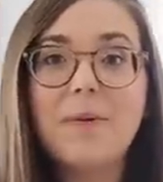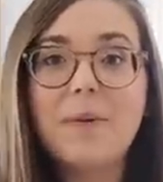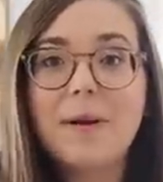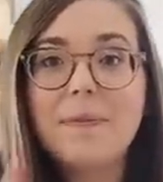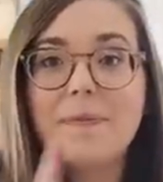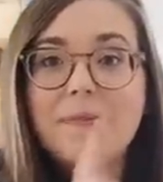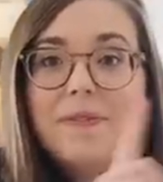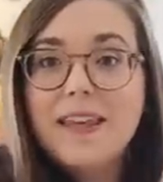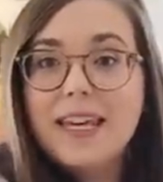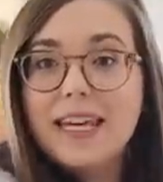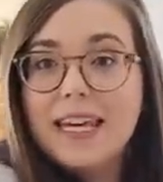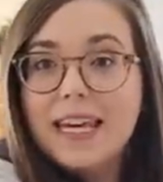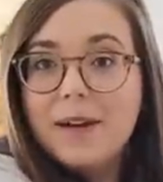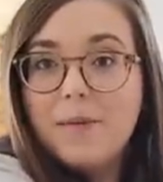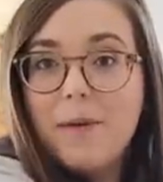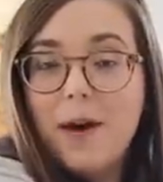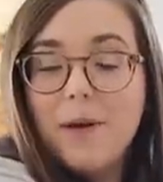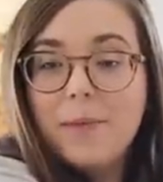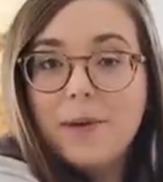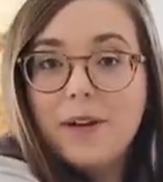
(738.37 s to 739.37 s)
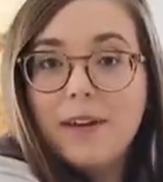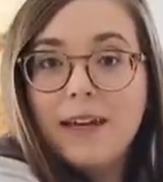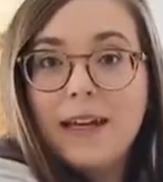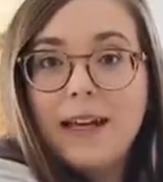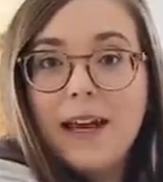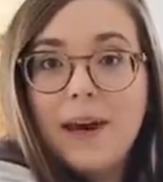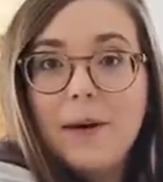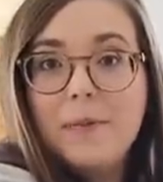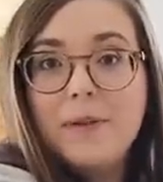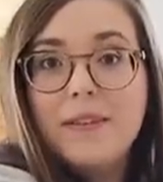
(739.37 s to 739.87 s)
but I'm thinking about putting
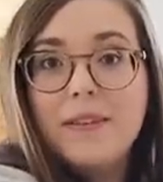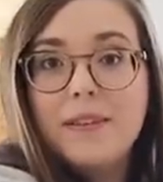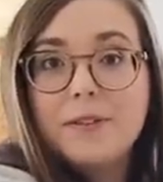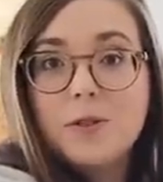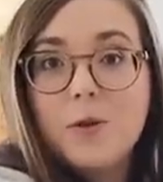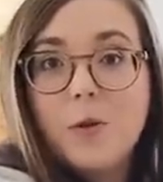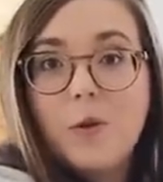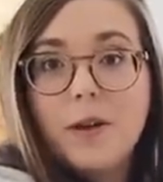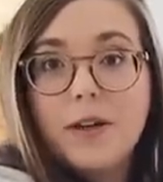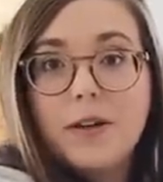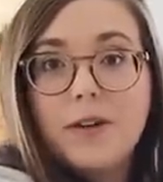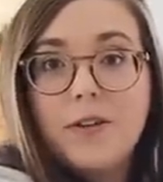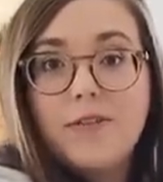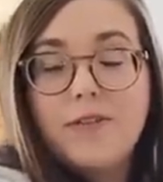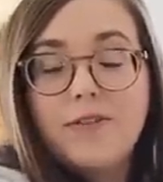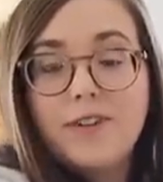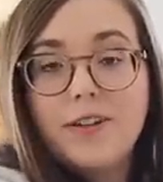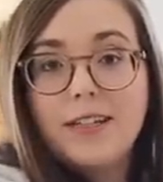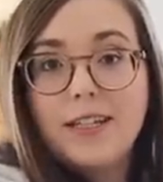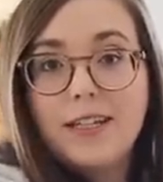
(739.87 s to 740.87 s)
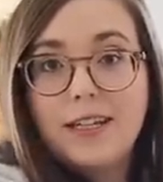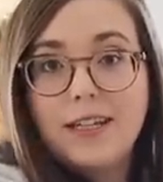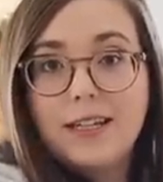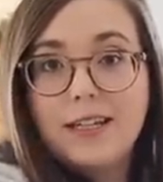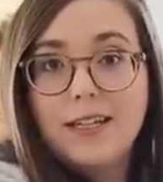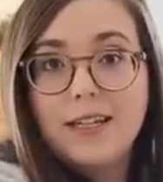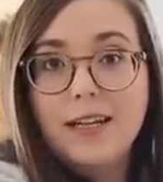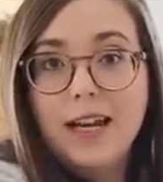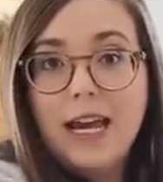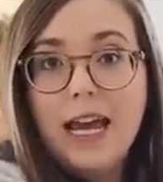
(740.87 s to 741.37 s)
it up in this corner over
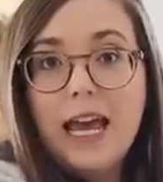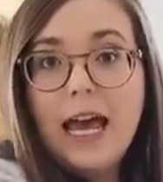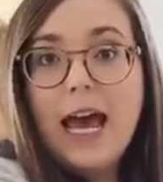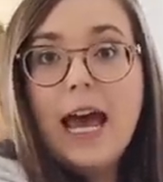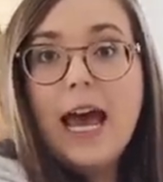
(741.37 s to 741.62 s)
here